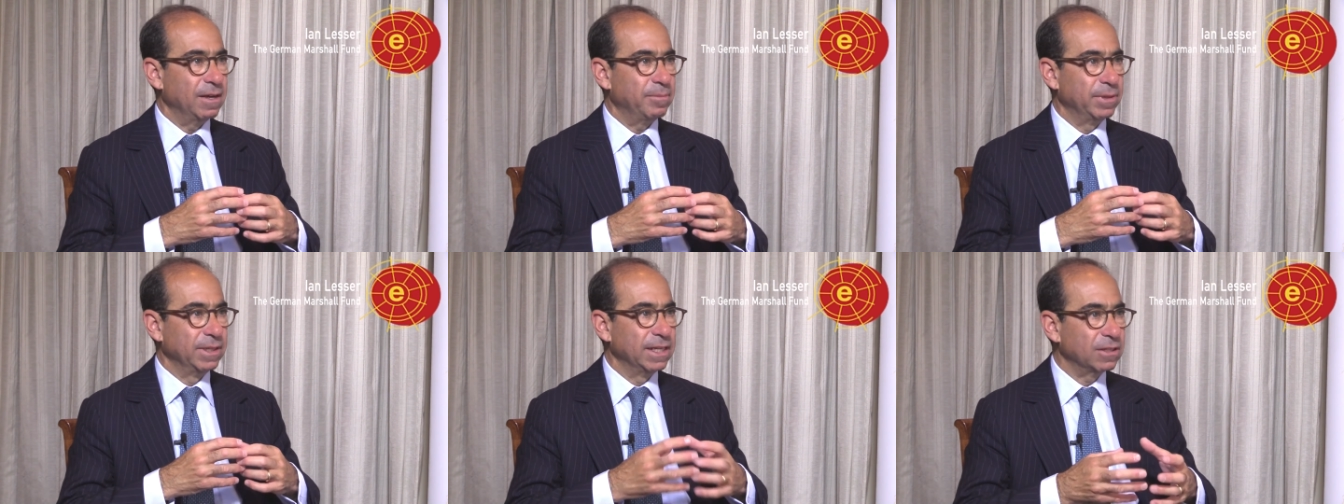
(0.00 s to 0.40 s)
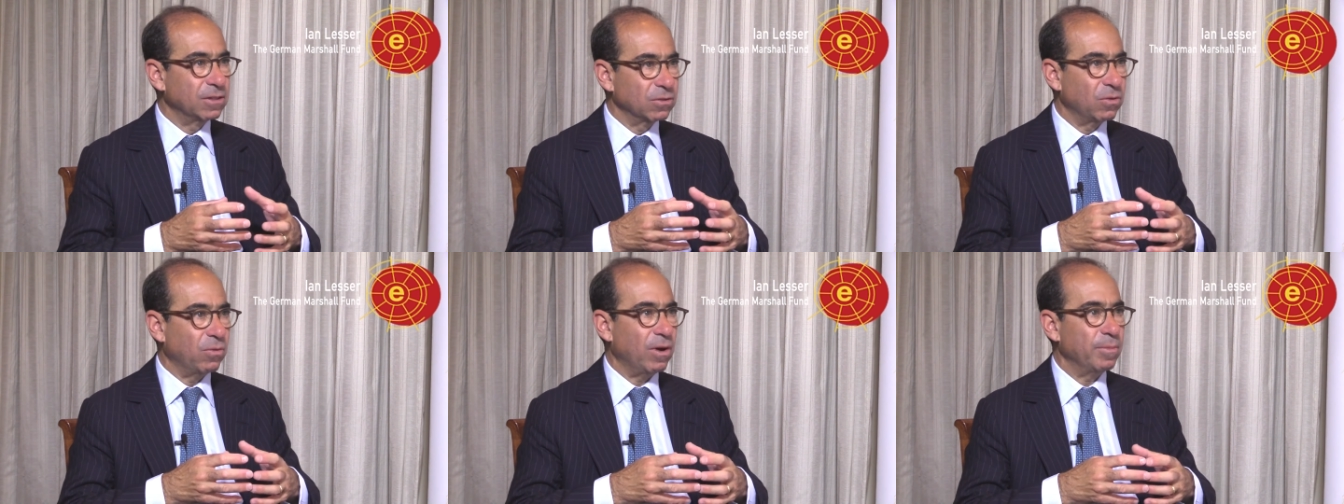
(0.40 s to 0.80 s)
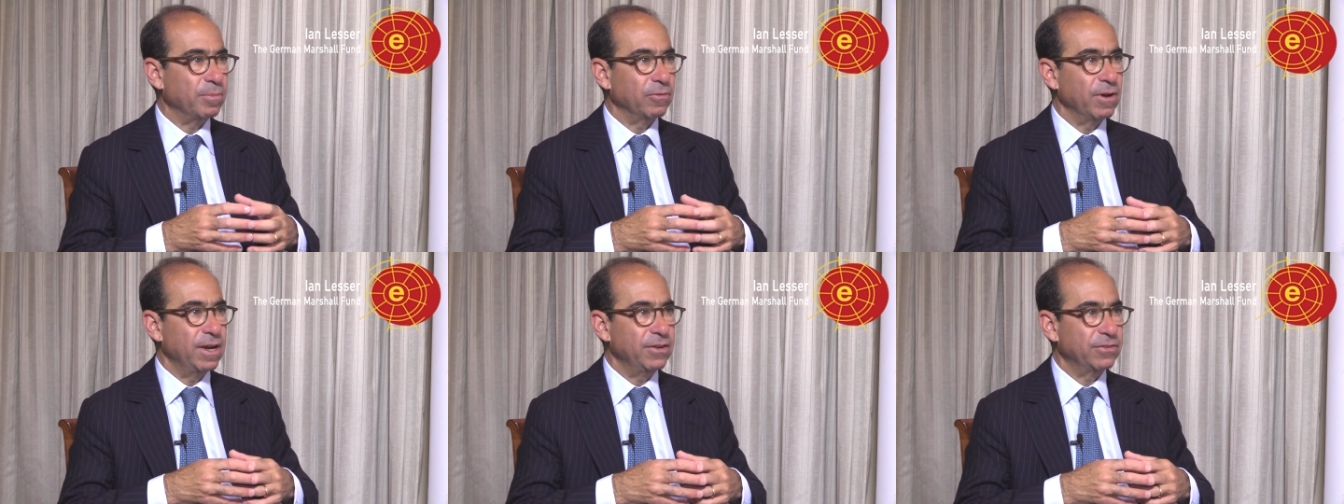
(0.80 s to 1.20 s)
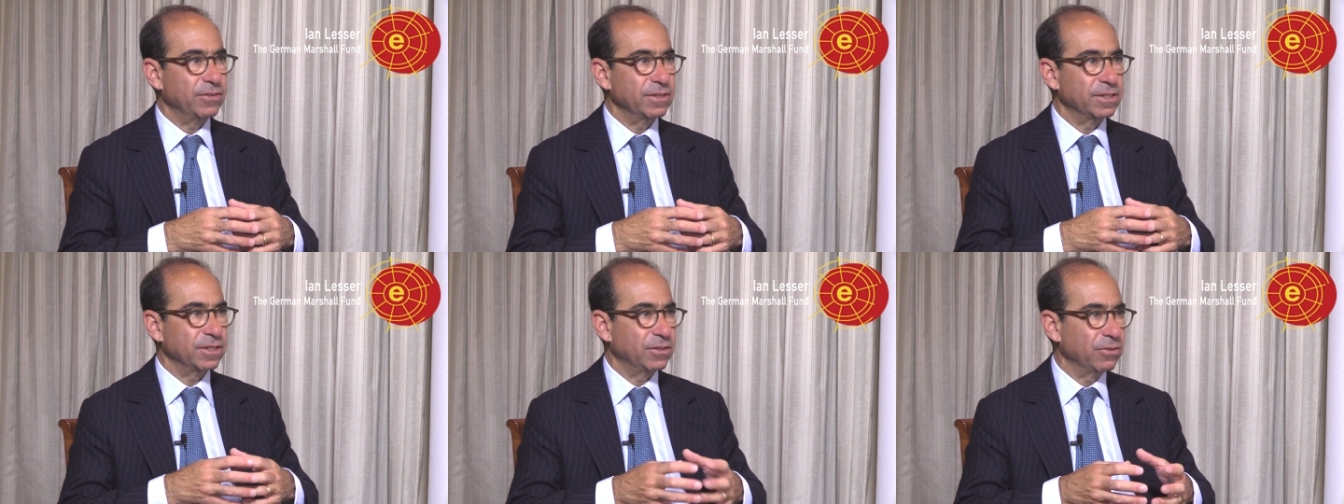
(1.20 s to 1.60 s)
political
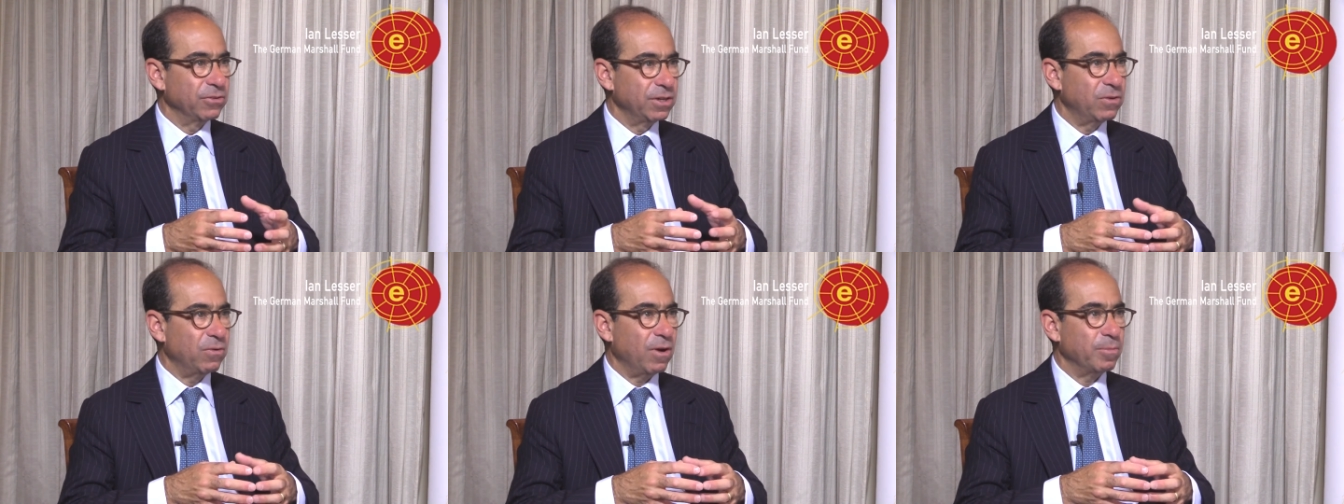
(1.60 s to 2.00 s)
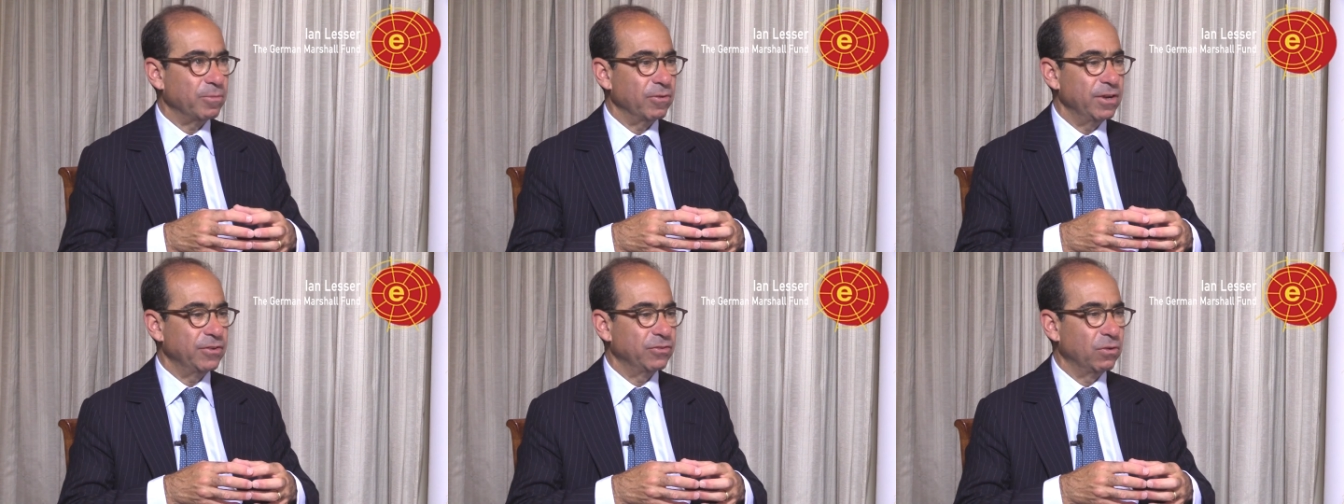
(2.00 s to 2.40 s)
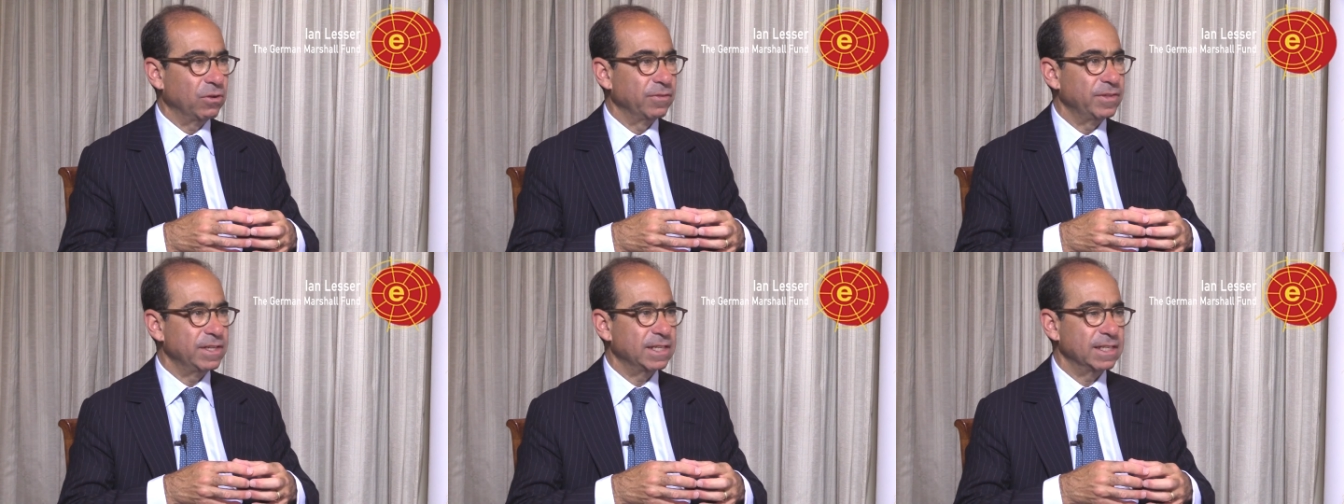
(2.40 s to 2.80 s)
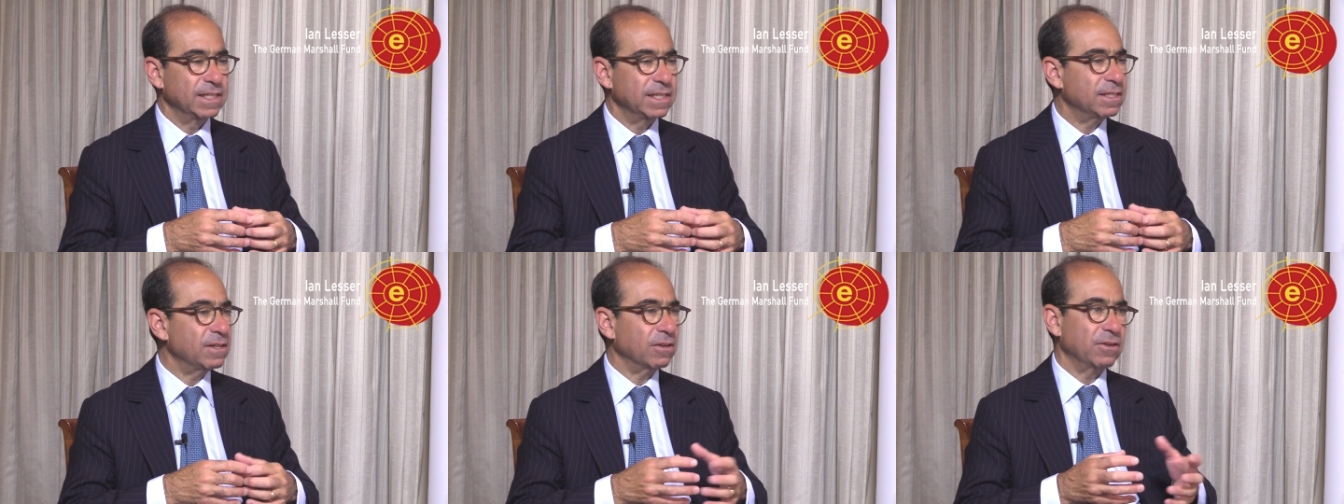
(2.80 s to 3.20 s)
cooperation, security cooperation, all of these things,
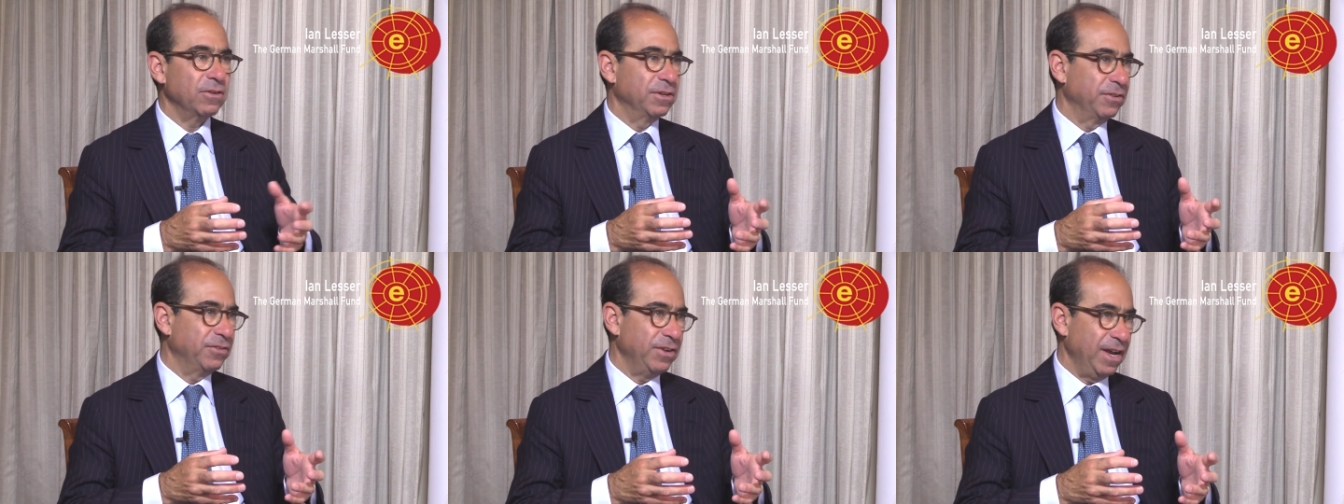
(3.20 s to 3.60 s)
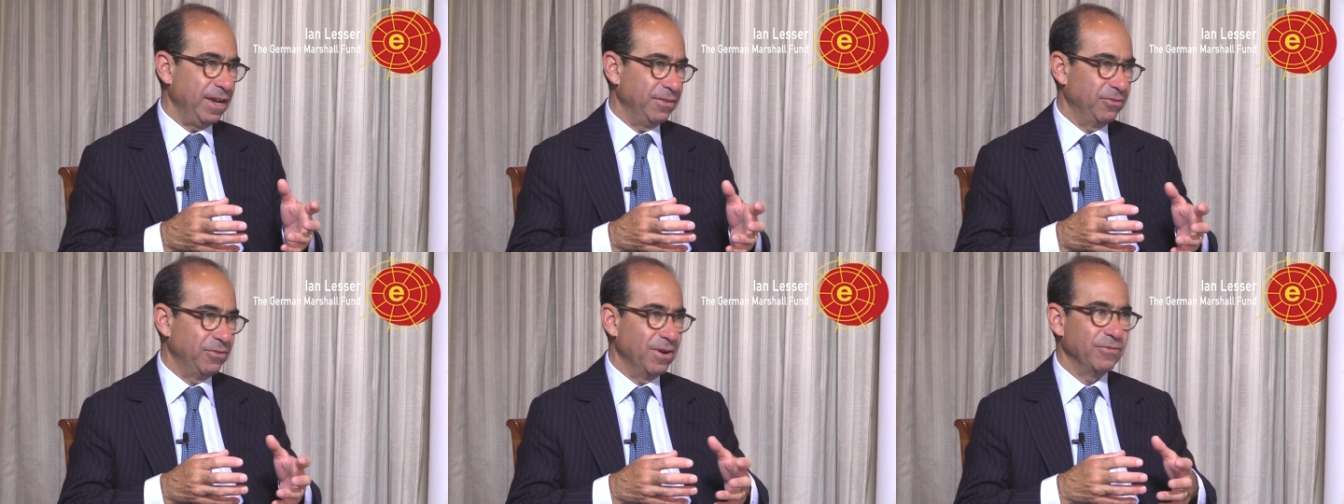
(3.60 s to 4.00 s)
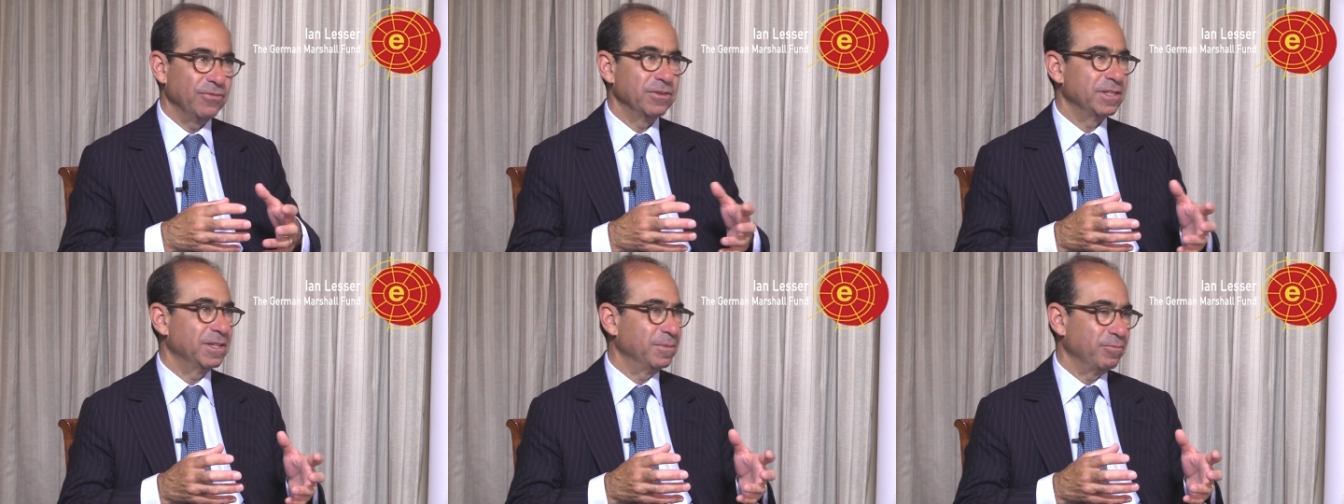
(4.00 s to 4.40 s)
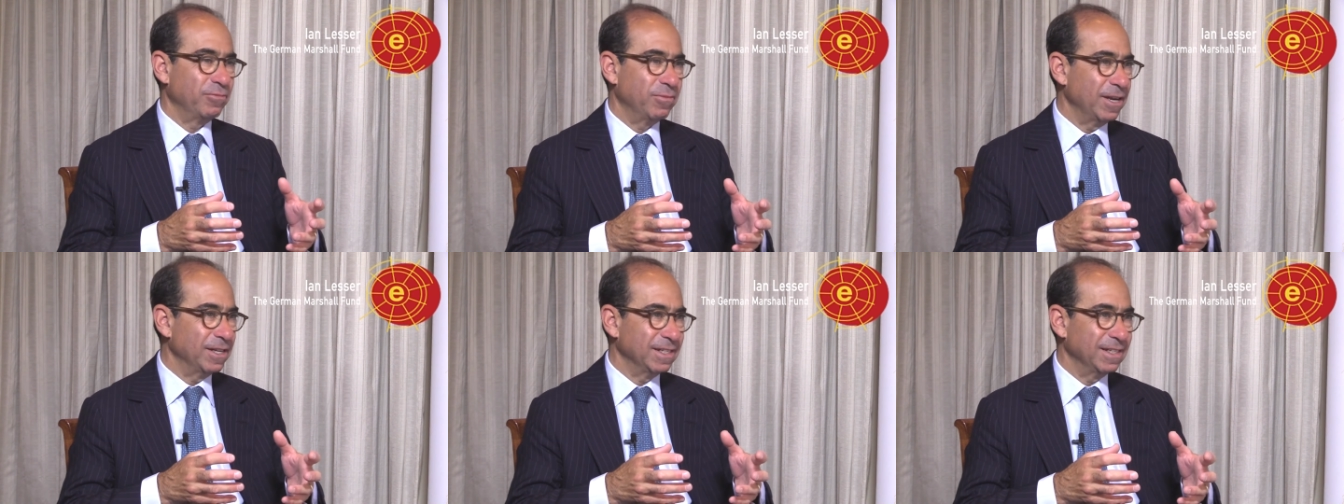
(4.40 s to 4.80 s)
it's not going to change, whoever is the
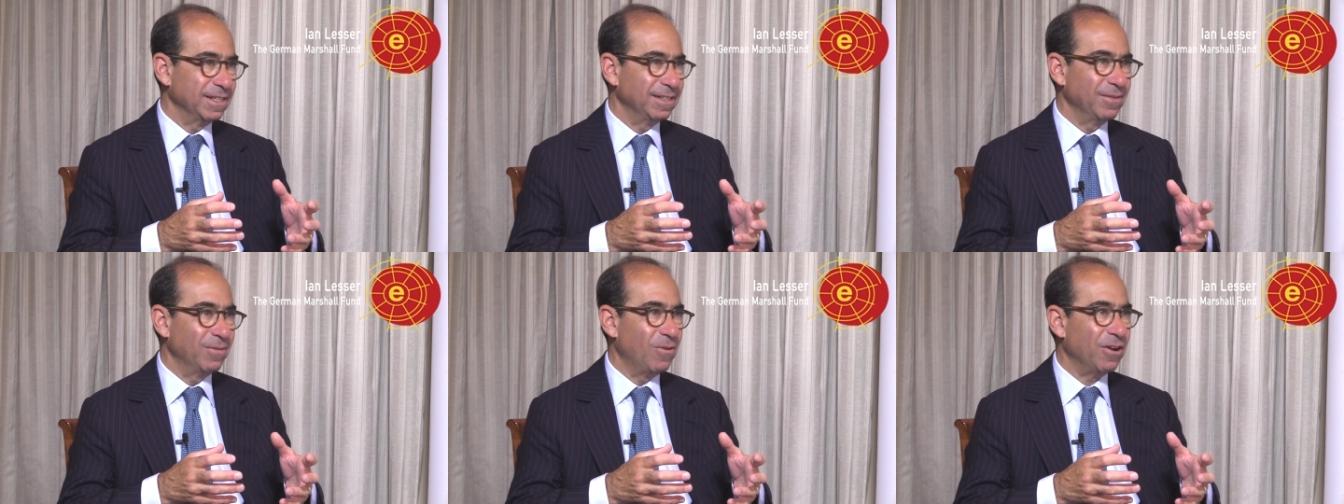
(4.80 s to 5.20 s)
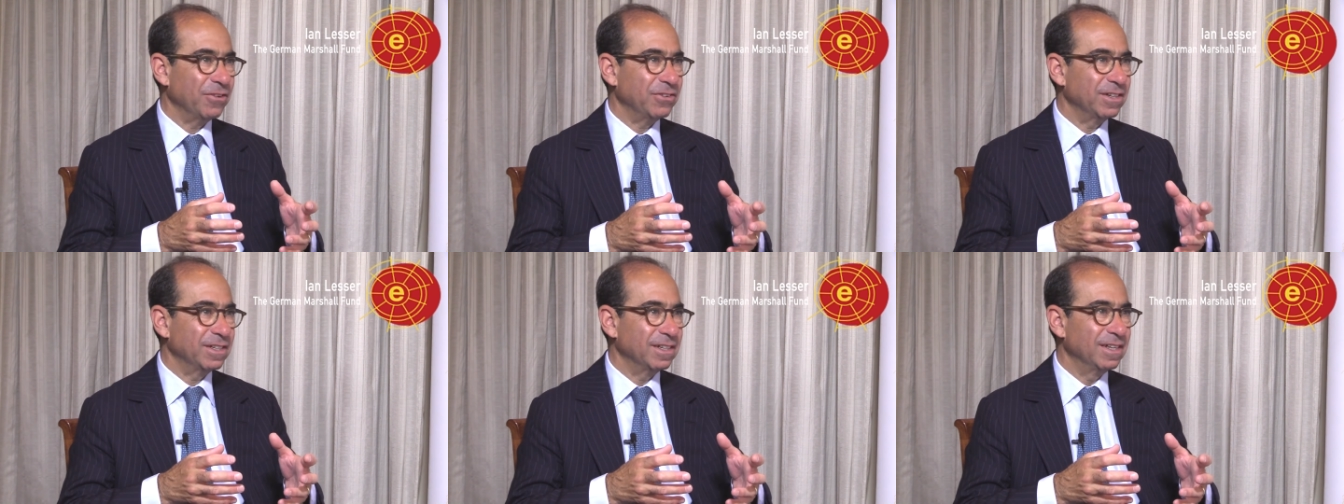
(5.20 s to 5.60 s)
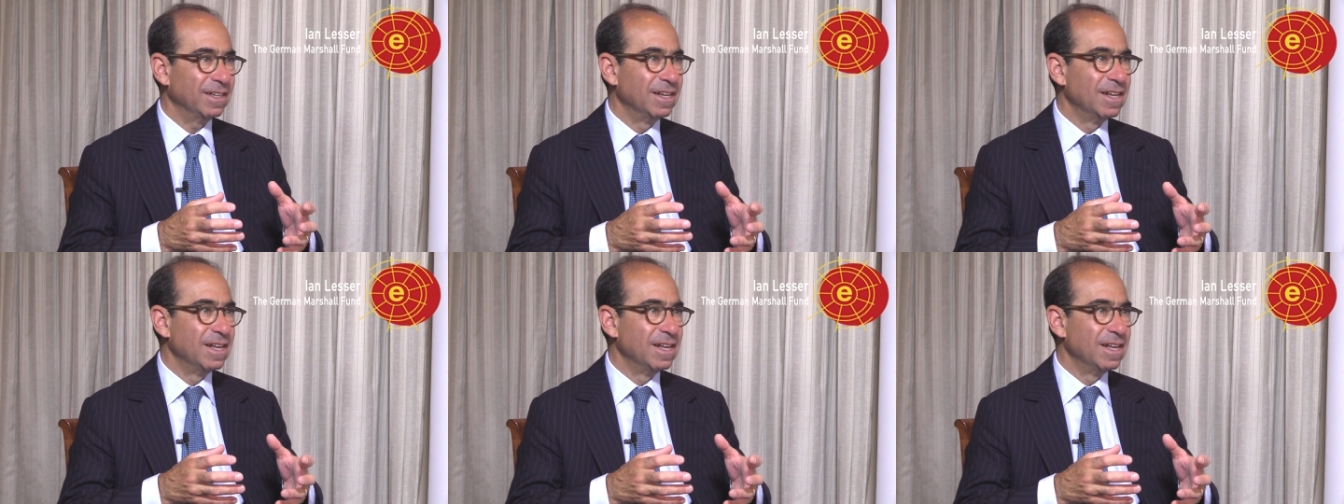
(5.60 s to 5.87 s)
president in Washington.